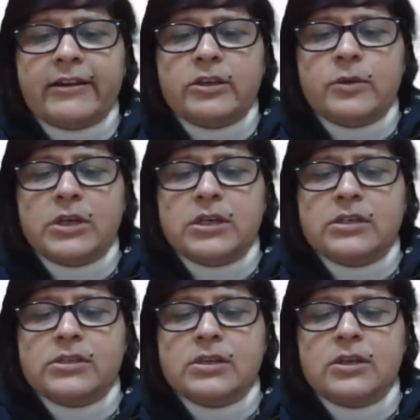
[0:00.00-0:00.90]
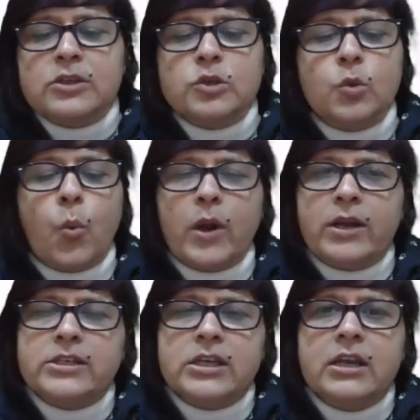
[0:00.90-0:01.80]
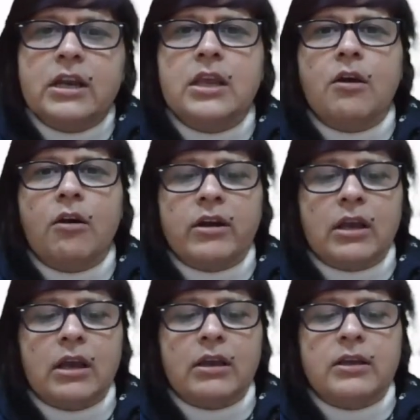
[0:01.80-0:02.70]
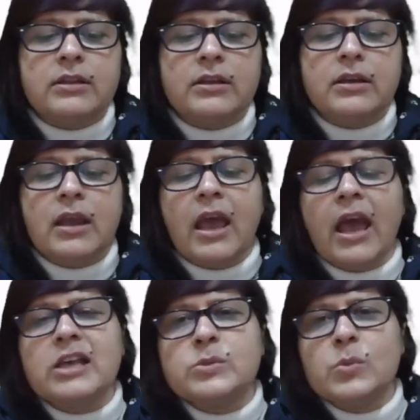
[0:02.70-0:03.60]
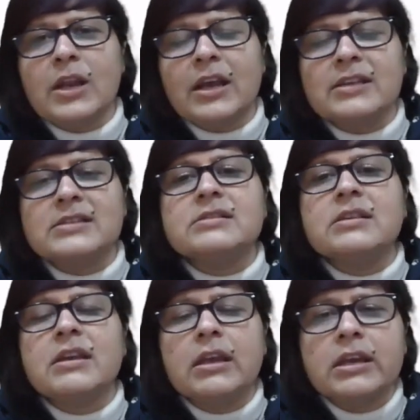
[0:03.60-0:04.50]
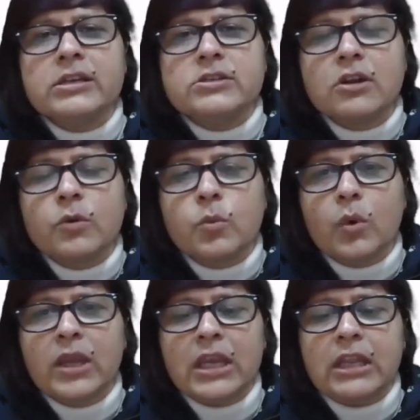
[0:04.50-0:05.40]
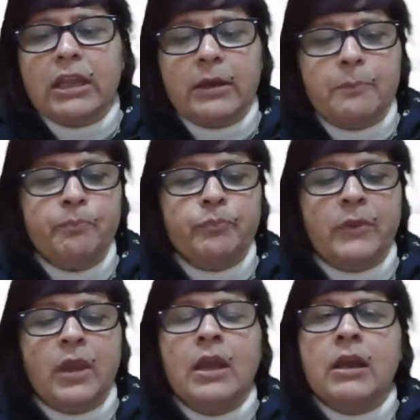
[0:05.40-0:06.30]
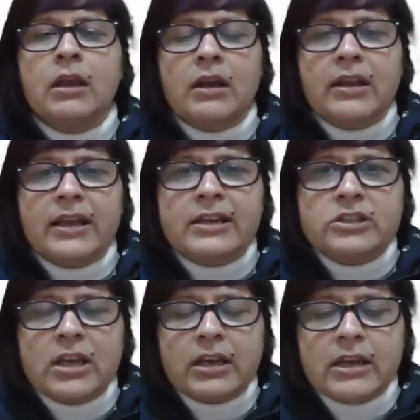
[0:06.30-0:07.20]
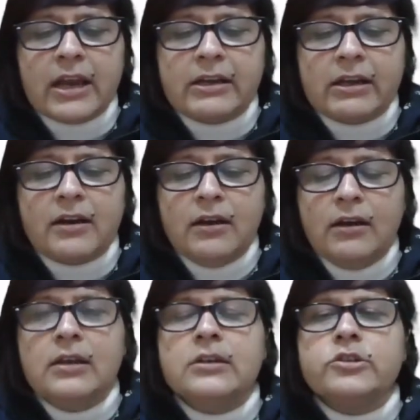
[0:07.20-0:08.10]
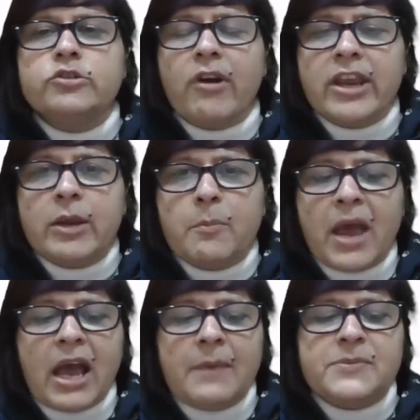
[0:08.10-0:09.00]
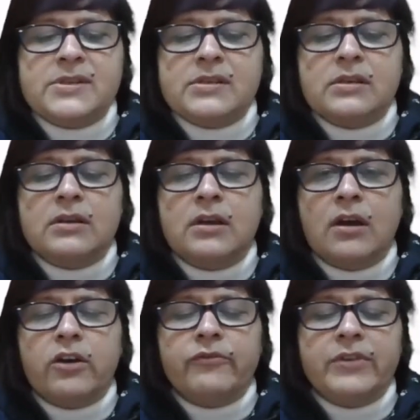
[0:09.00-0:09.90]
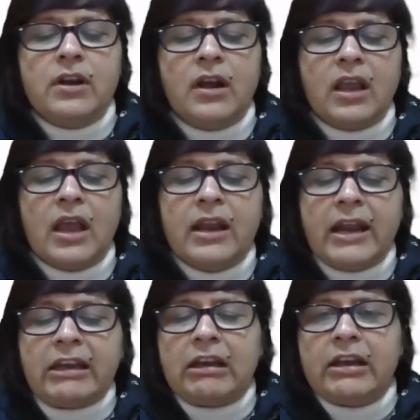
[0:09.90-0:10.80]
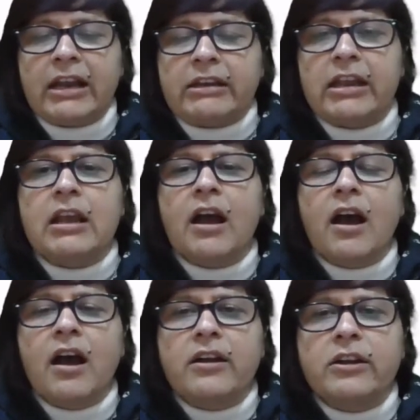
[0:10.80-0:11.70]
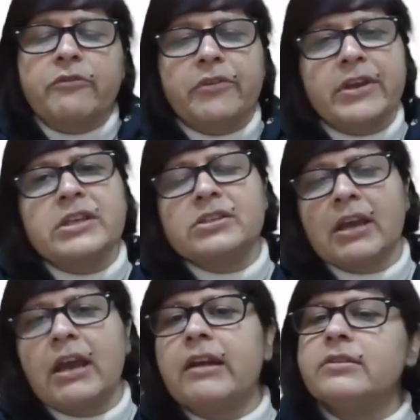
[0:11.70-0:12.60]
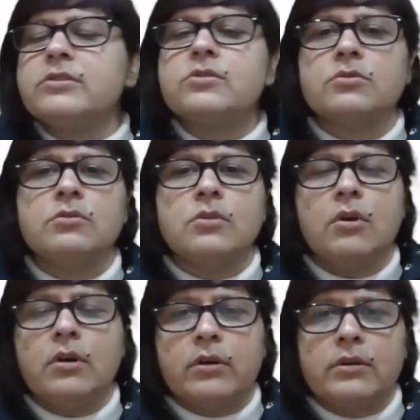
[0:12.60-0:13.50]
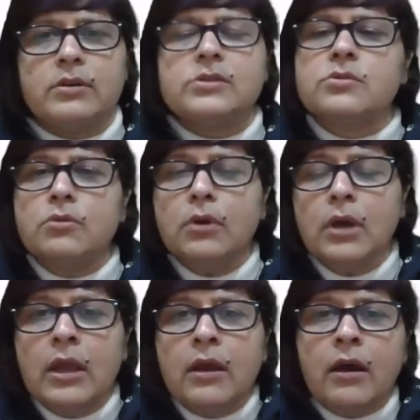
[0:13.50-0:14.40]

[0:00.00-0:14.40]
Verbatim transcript: activities to one degree or another, as well as interviewing them, collecting data, drawing maps, of the locale and collecting artifacts and so on. So